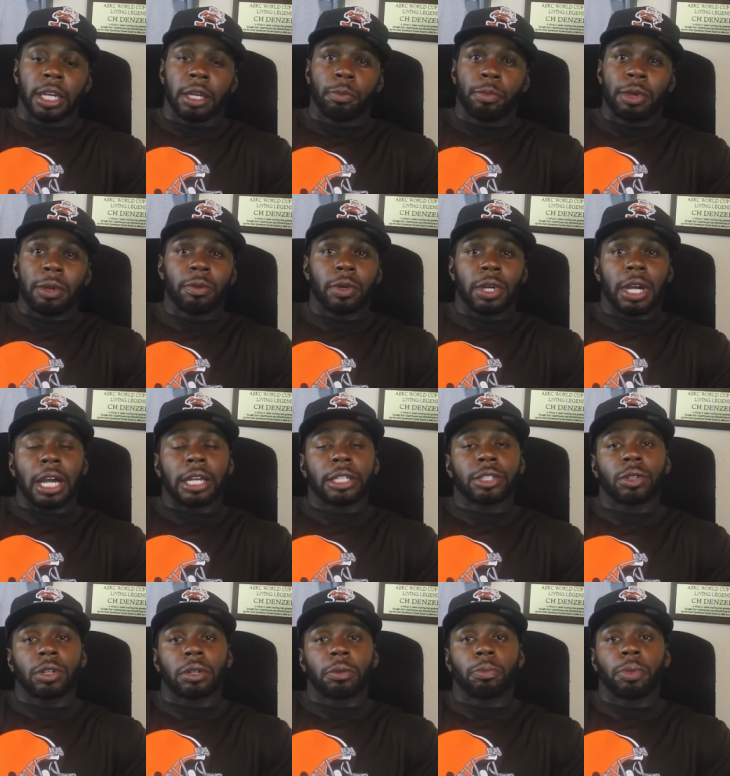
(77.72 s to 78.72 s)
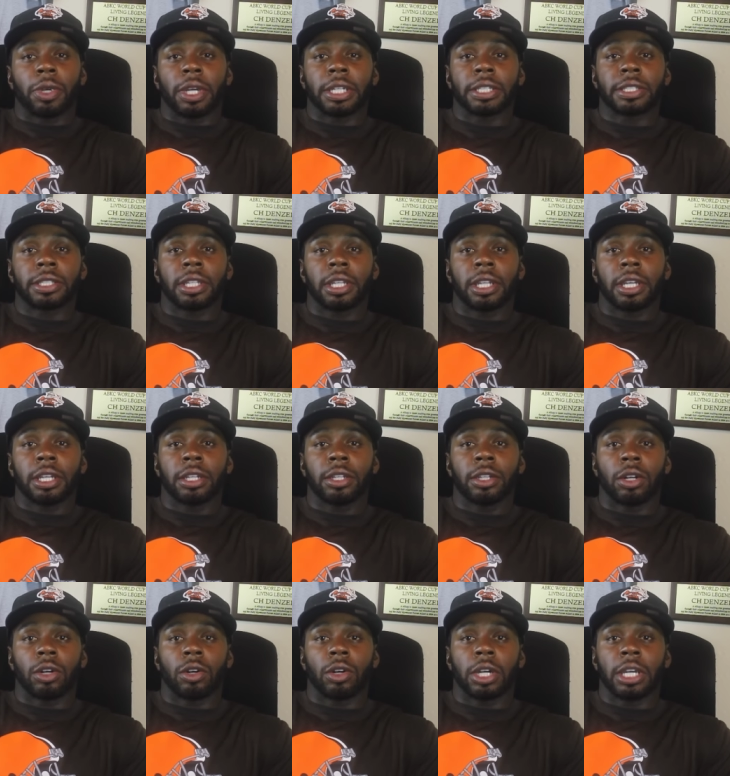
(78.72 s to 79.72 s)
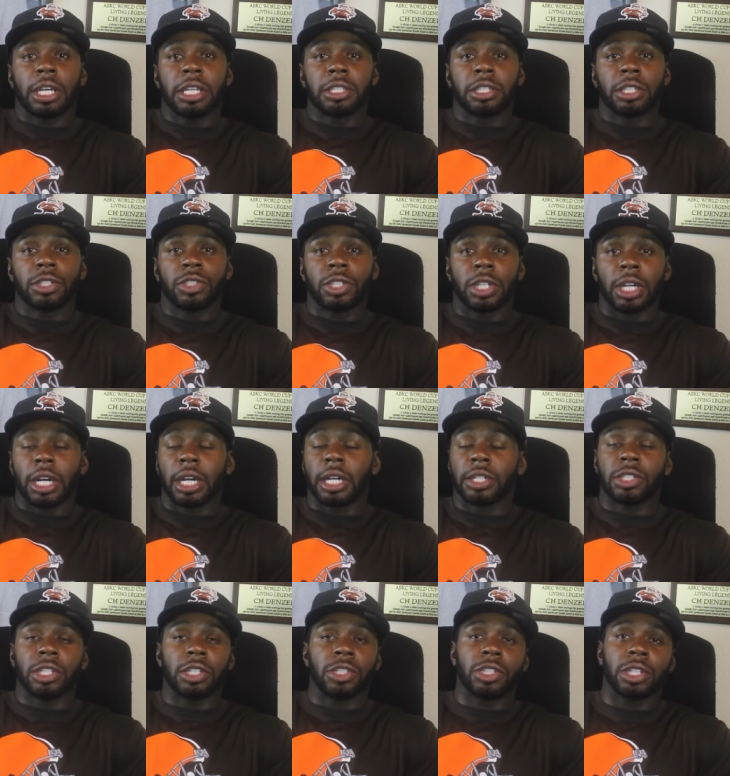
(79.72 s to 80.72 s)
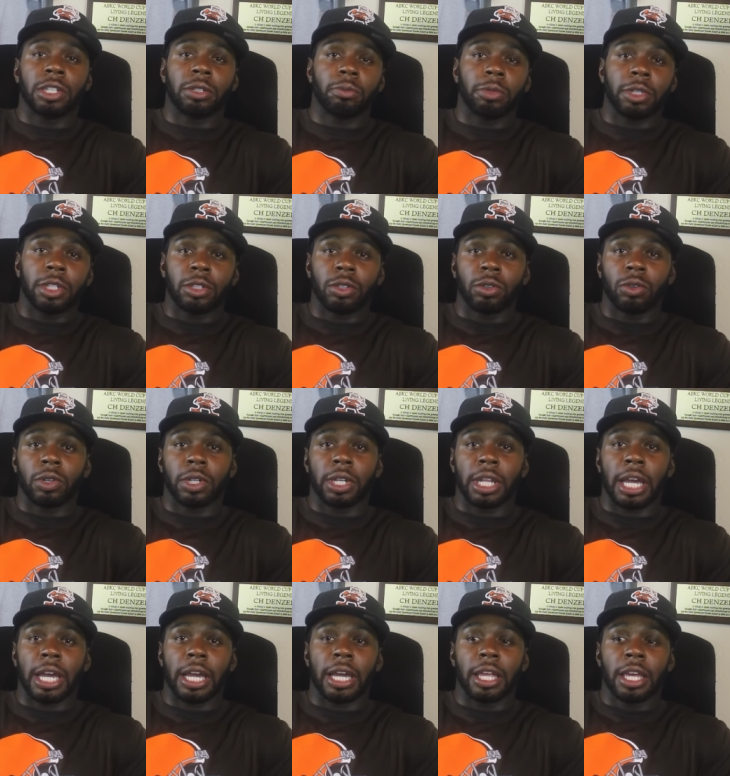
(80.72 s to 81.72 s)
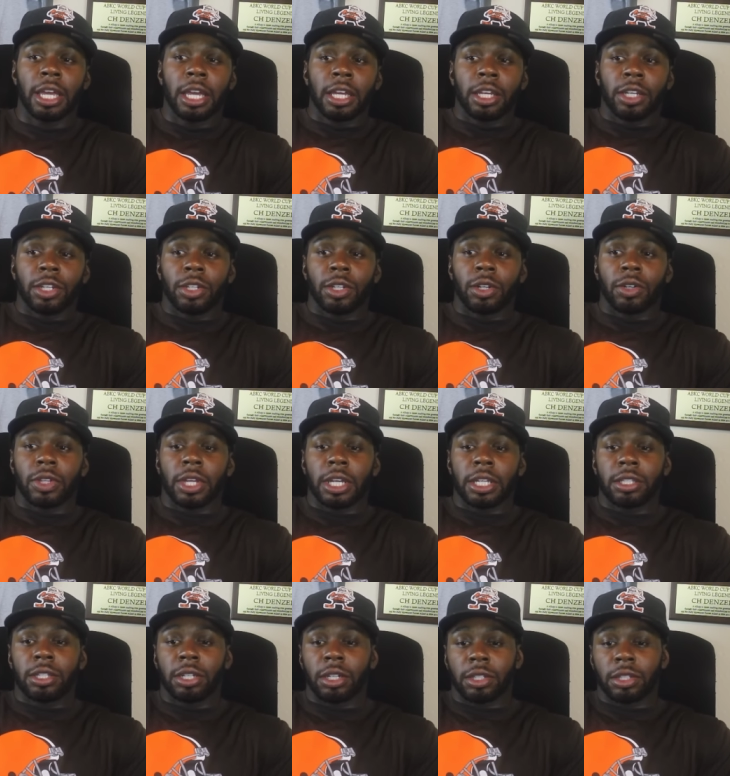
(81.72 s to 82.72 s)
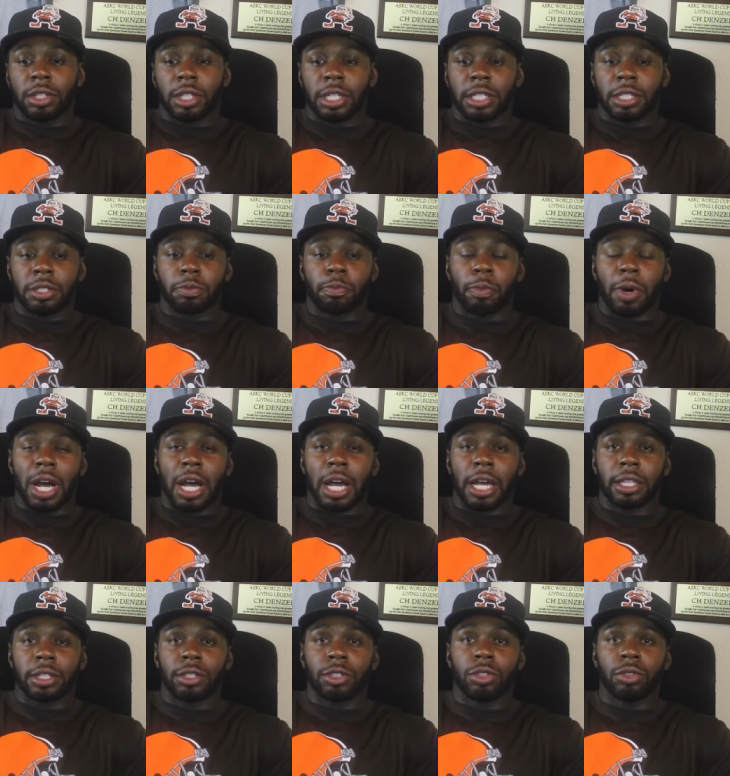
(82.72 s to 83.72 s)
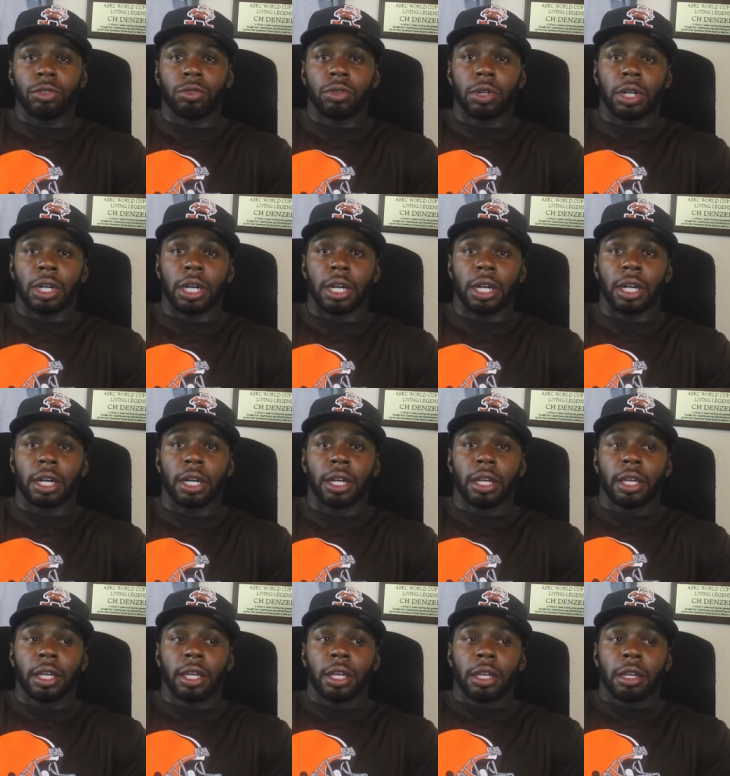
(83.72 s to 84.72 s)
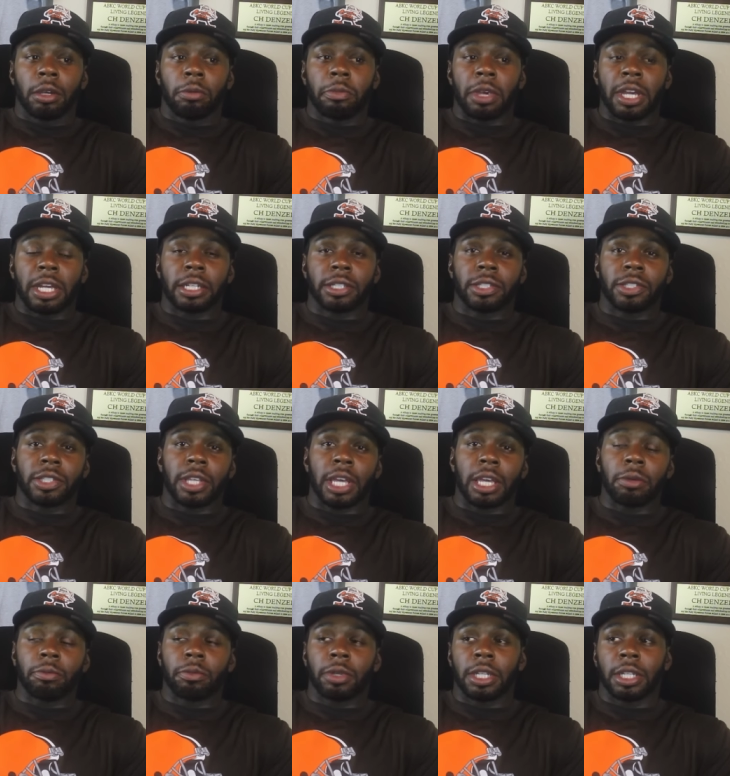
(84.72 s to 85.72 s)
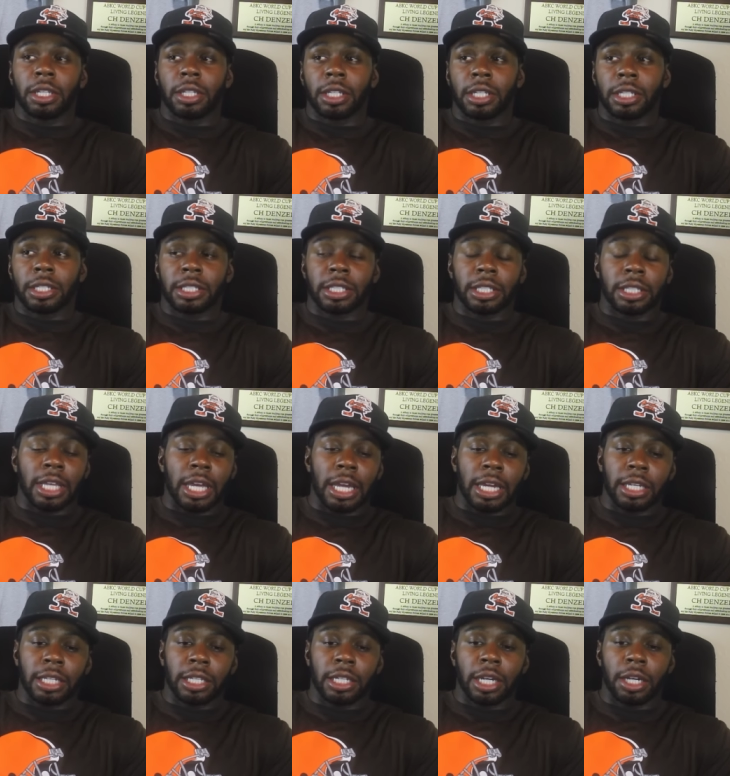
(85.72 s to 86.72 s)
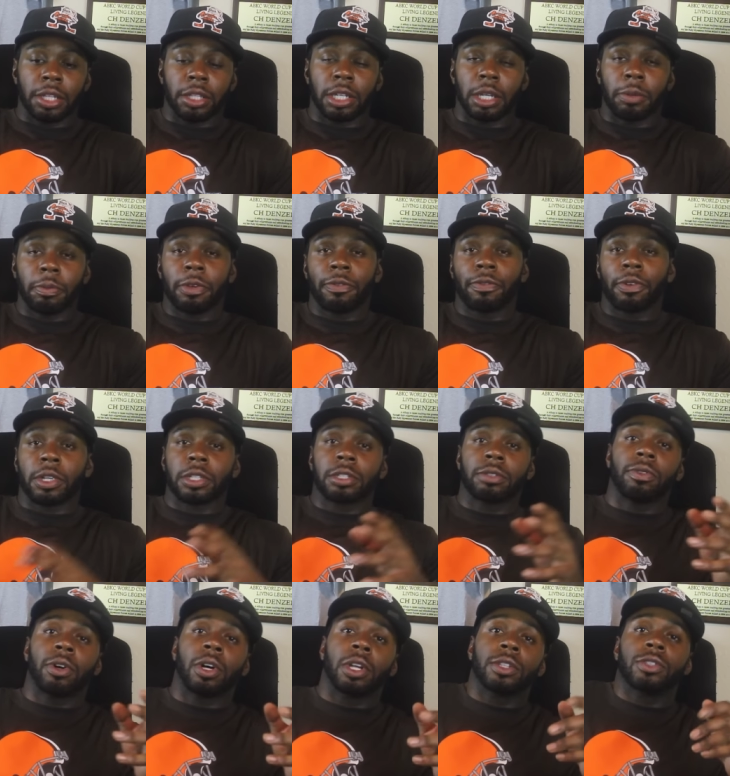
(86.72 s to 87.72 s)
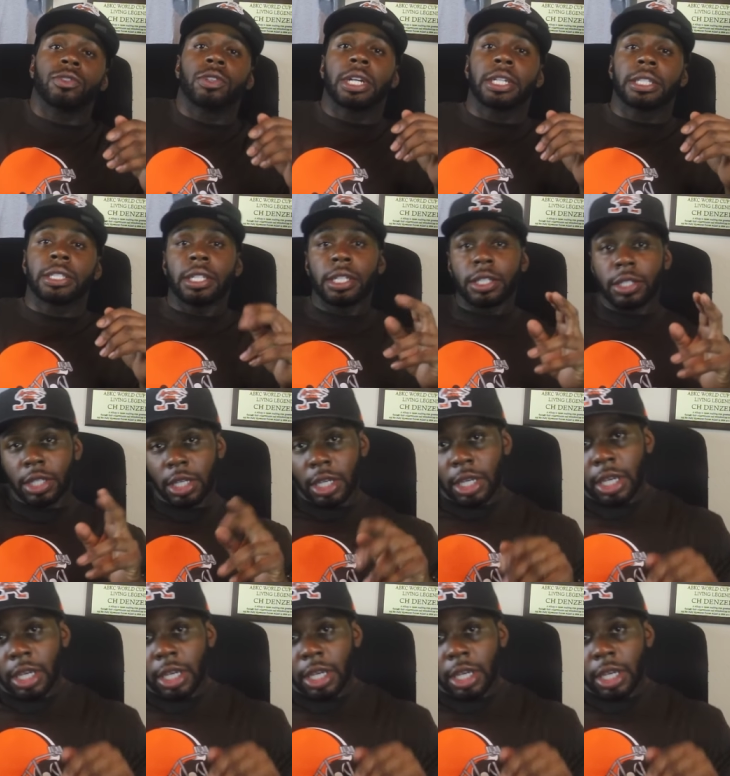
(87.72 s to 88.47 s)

people got sort of pissed and they, you know, he's a judge. He shouldn't be doing that. You know, they took this spot to uh, make a statement and this and that and the other. Let me first of all address this.